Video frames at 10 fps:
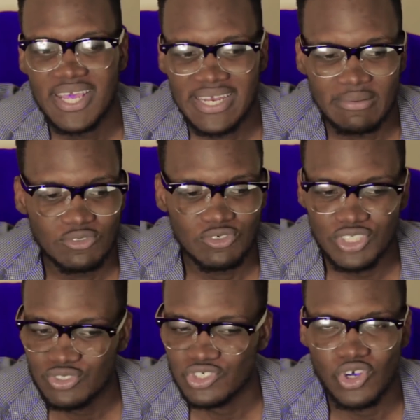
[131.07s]
Them used
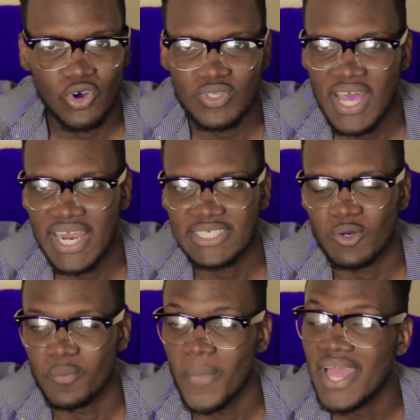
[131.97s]
to show some out or
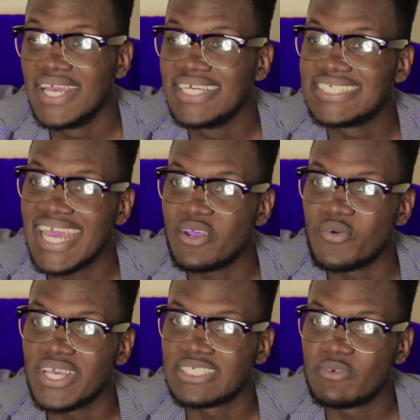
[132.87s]
something. So
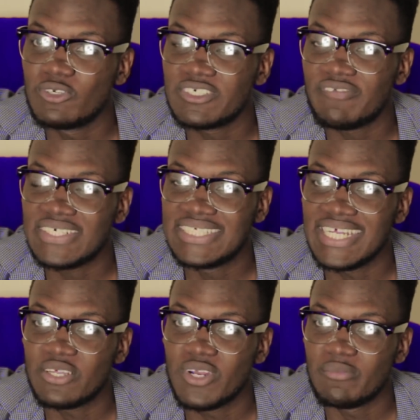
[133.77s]
anyways, me used to
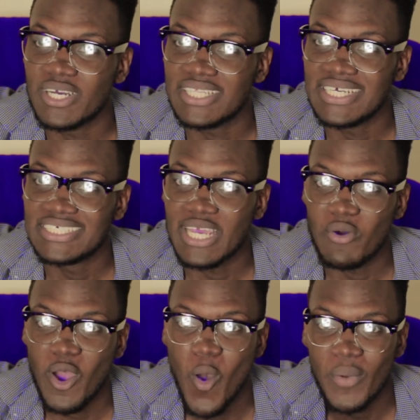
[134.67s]
fascinated with them little things then
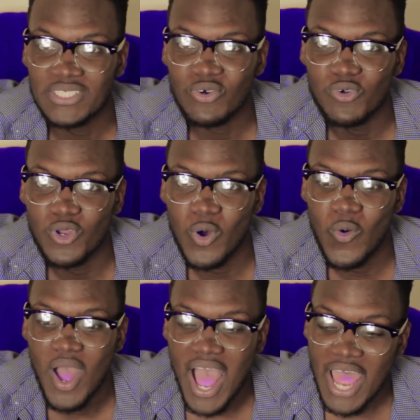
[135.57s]
when I come to school now,